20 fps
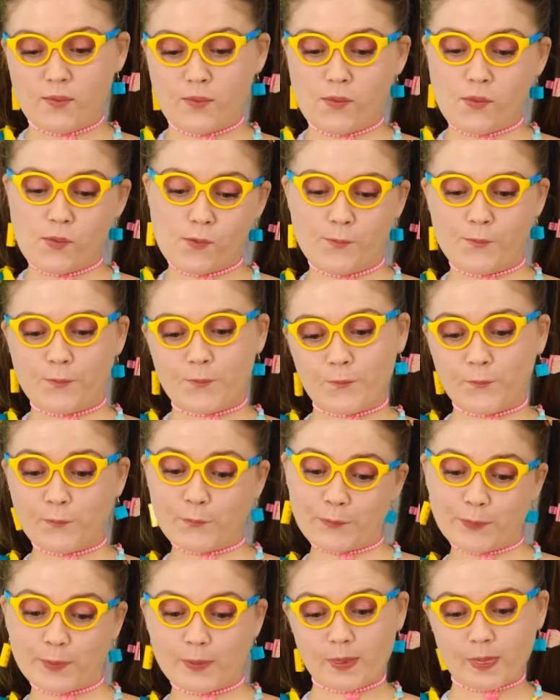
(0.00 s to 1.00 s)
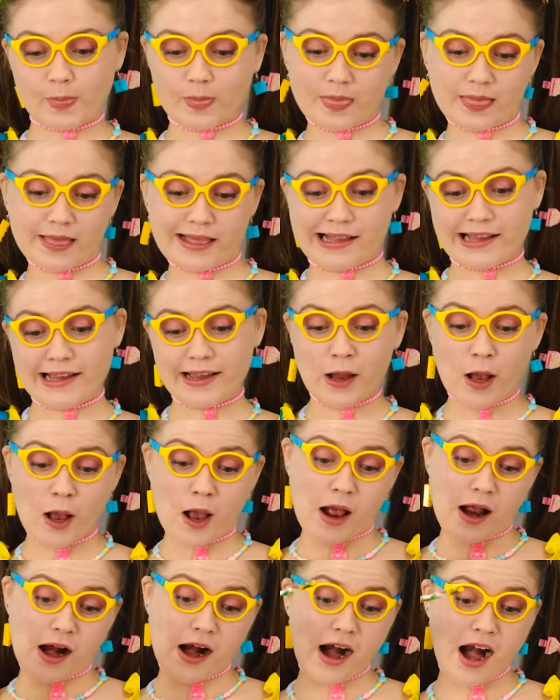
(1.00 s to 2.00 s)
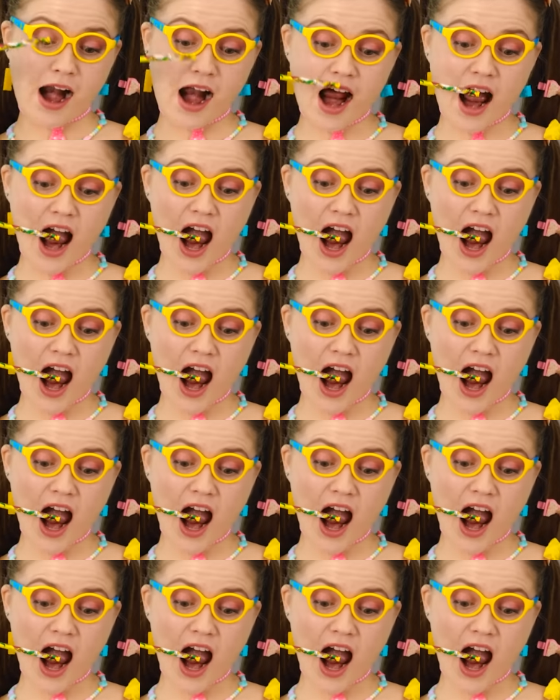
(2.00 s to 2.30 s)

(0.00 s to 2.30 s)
I think that looks good.